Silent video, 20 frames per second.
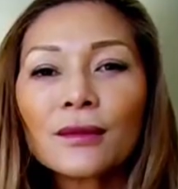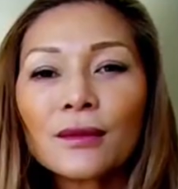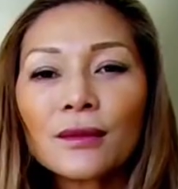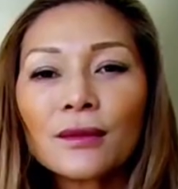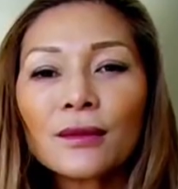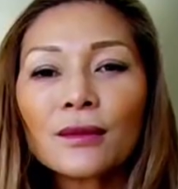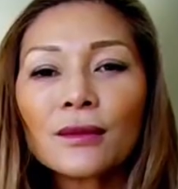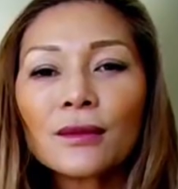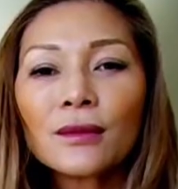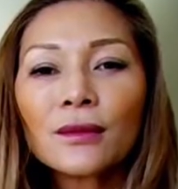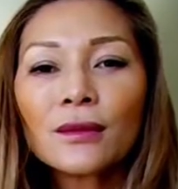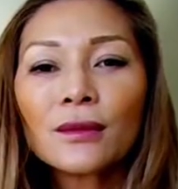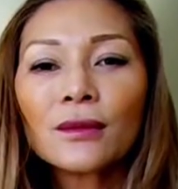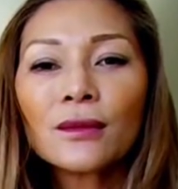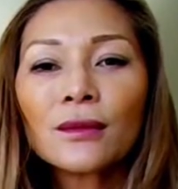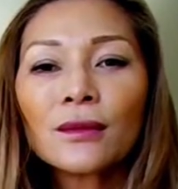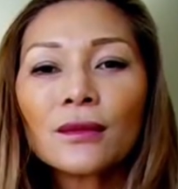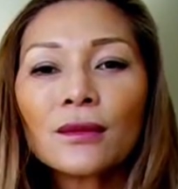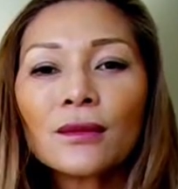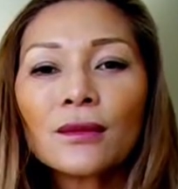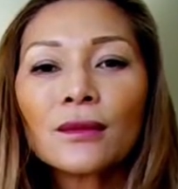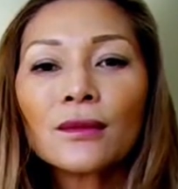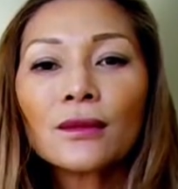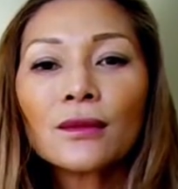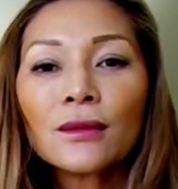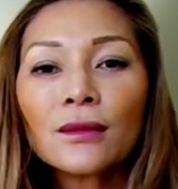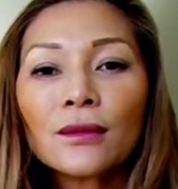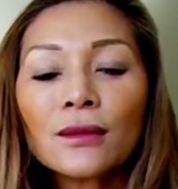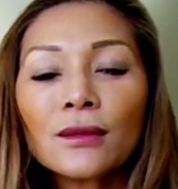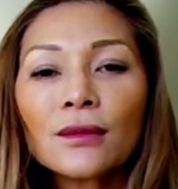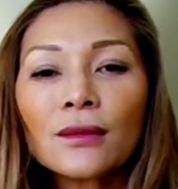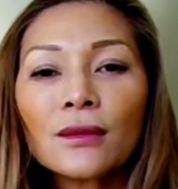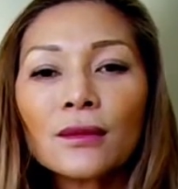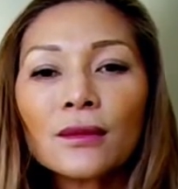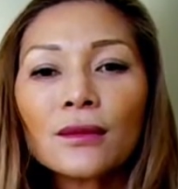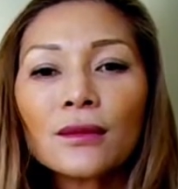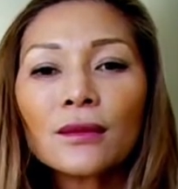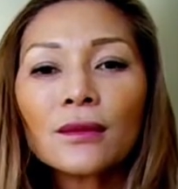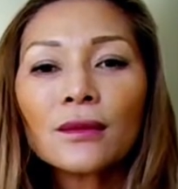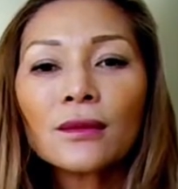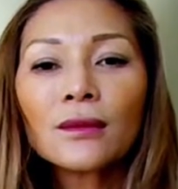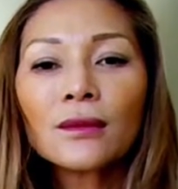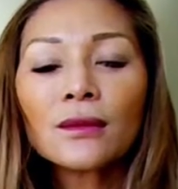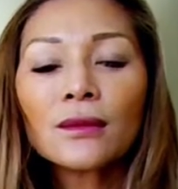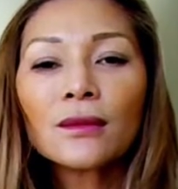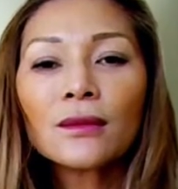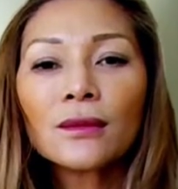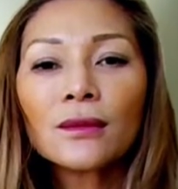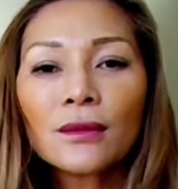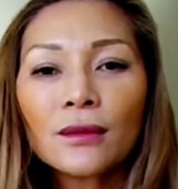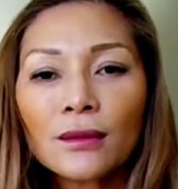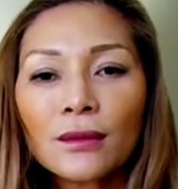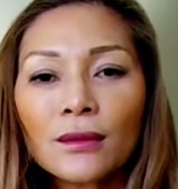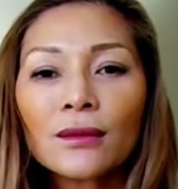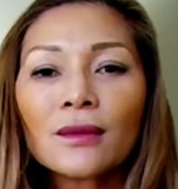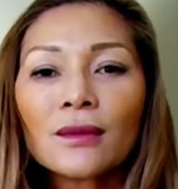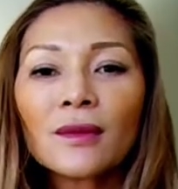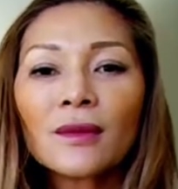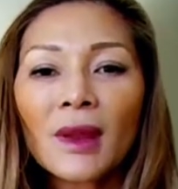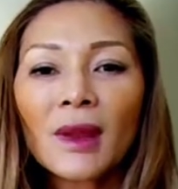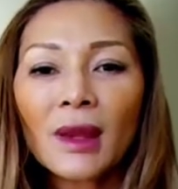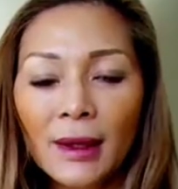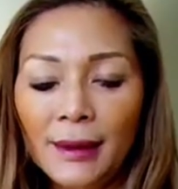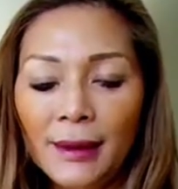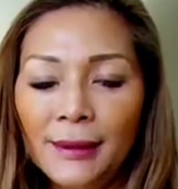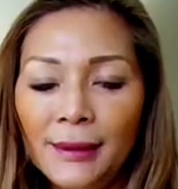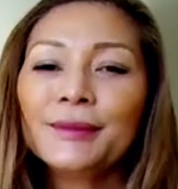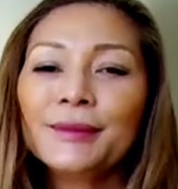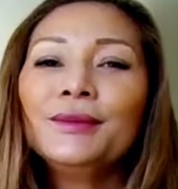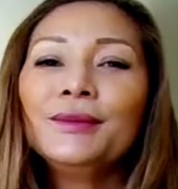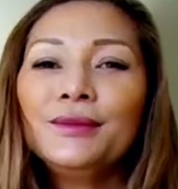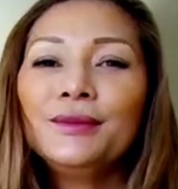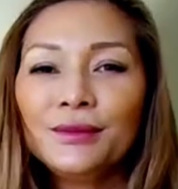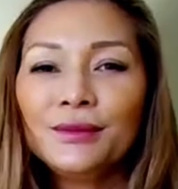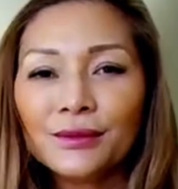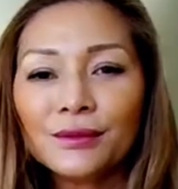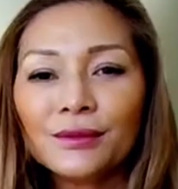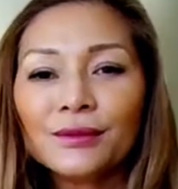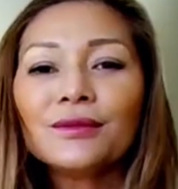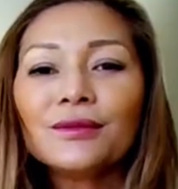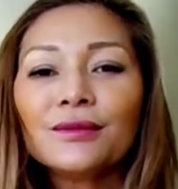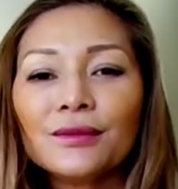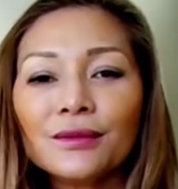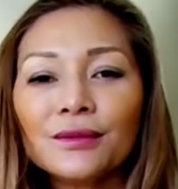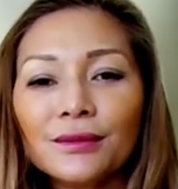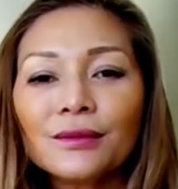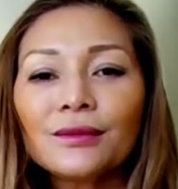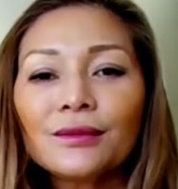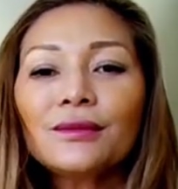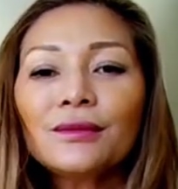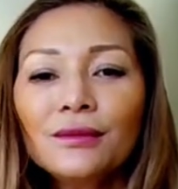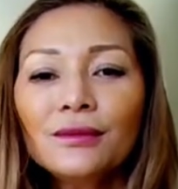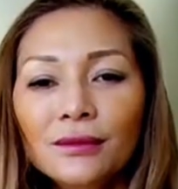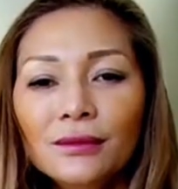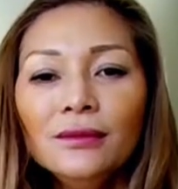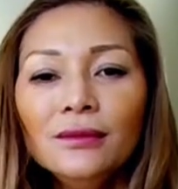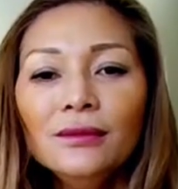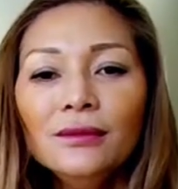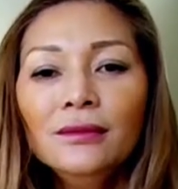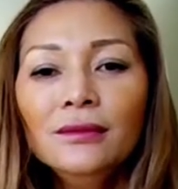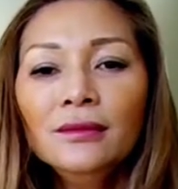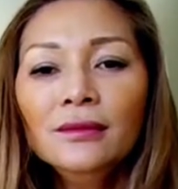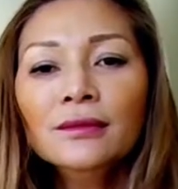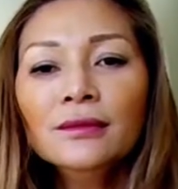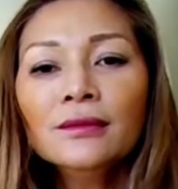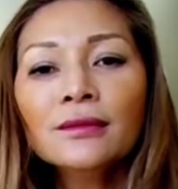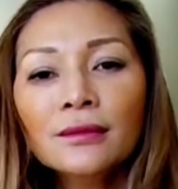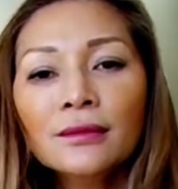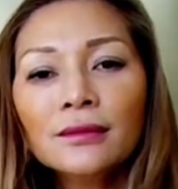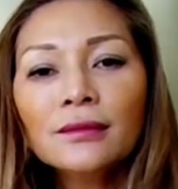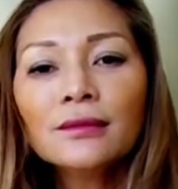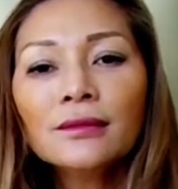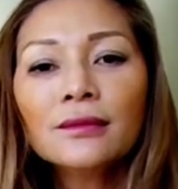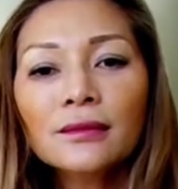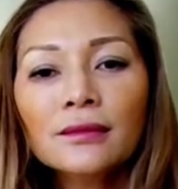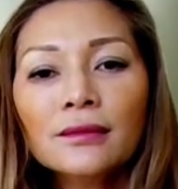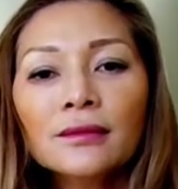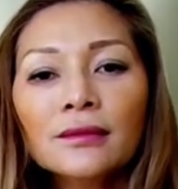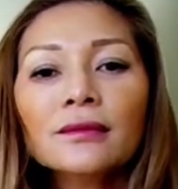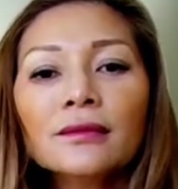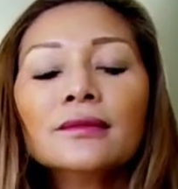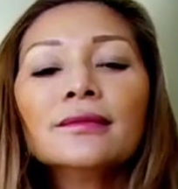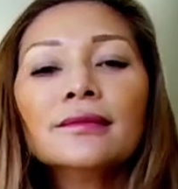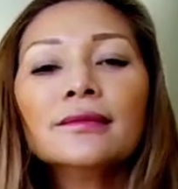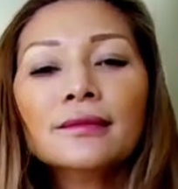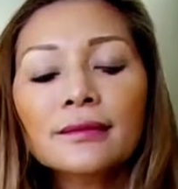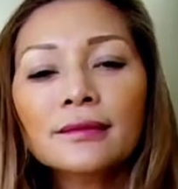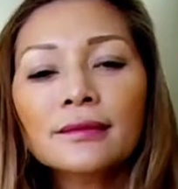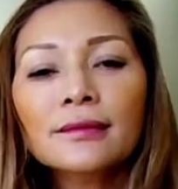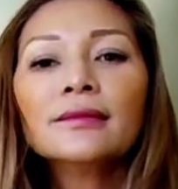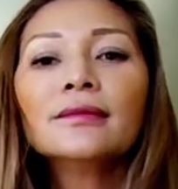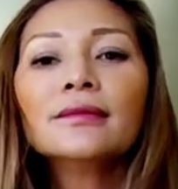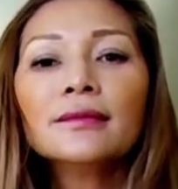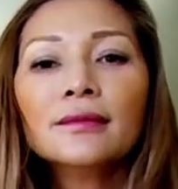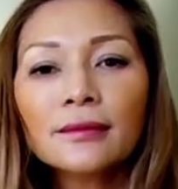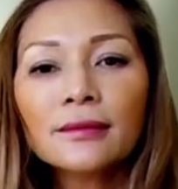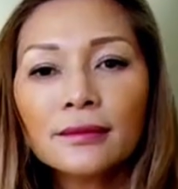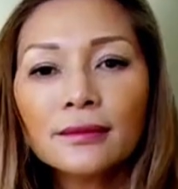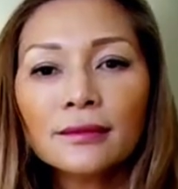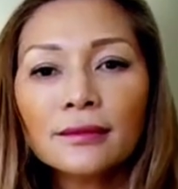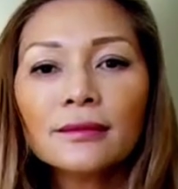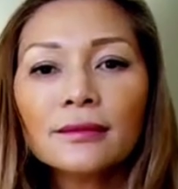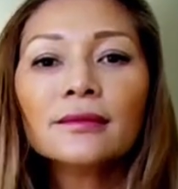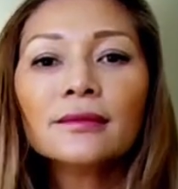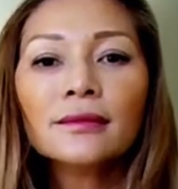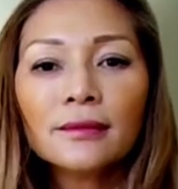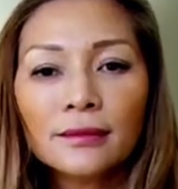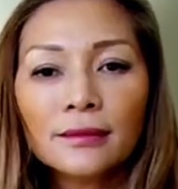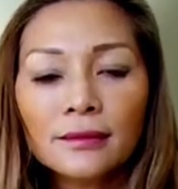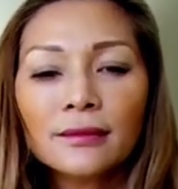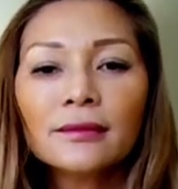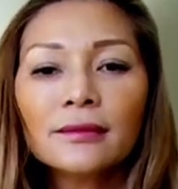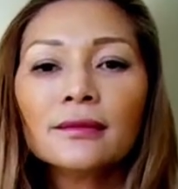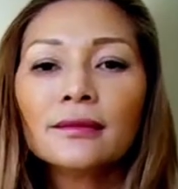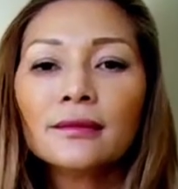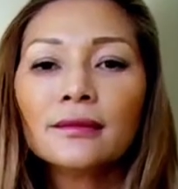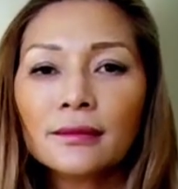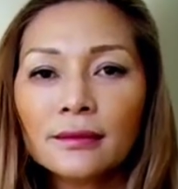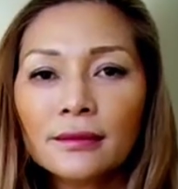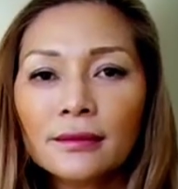This person isn't speaking.